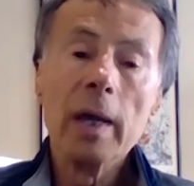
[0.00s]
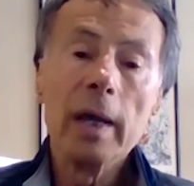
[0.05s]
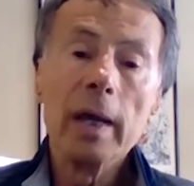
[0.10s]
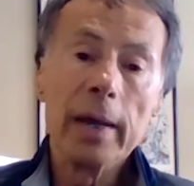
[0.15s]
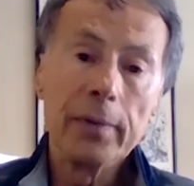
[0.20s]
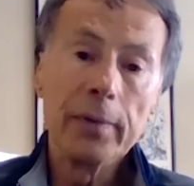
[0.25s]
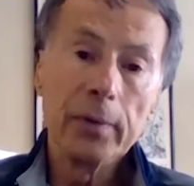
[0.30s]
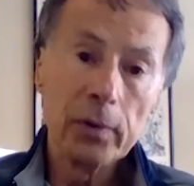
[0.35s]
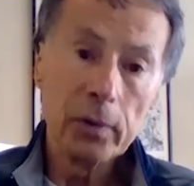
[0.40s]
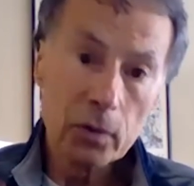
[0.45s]

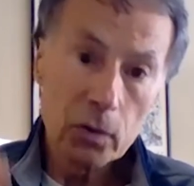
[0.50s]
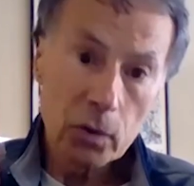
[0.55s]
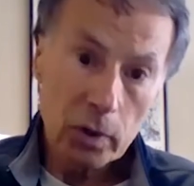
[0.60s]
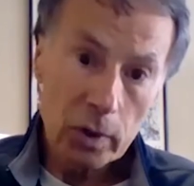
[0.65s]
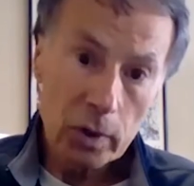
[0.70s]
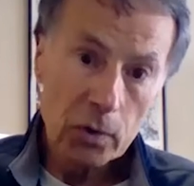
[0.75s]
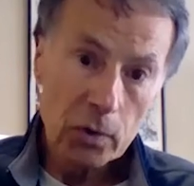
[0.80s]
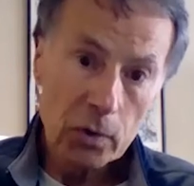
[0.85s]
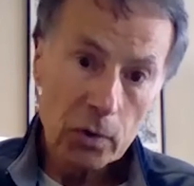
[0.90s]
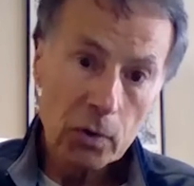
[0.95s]
and the
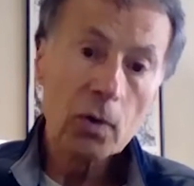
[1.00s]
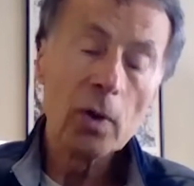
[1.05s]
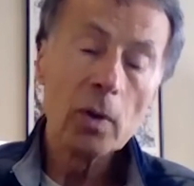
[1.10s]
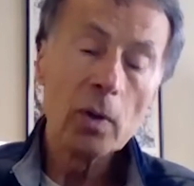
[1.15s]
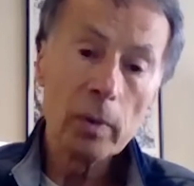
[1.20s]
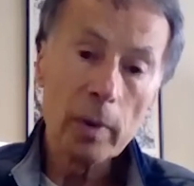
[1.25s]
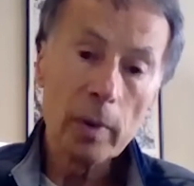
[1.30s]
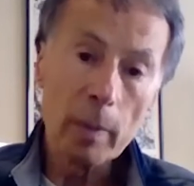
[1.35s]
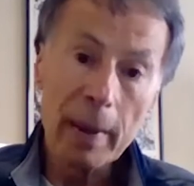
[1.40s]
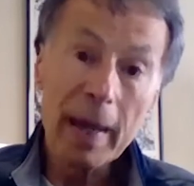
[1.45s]
diseases,
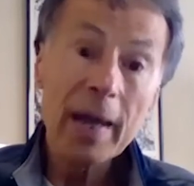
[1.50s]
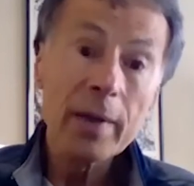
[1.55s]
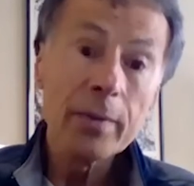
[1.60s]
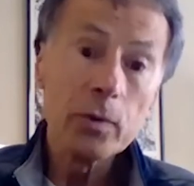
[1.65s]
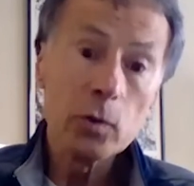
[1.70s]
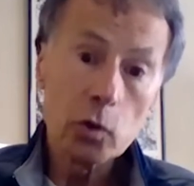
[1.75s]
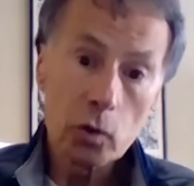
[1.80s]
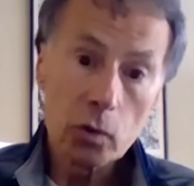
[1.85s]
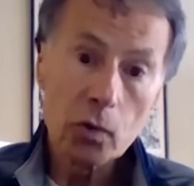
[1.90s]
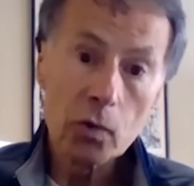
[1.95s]
the
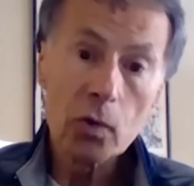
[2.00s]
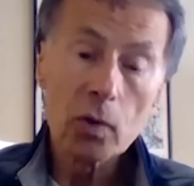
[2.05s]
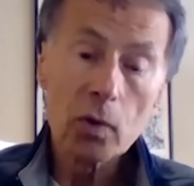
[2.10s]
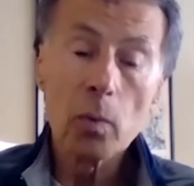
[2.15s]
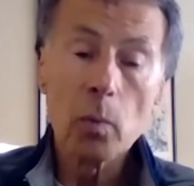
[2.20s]
pathogens